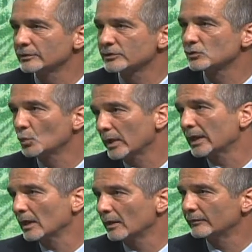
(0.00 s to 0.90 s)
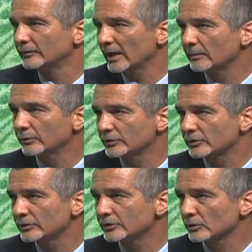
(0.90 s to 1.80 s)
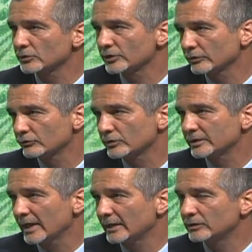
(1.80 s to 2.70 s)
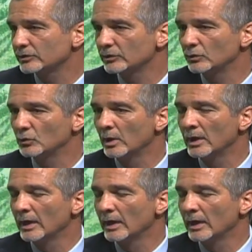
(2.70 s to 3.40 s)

swing of temperatures, so children tend to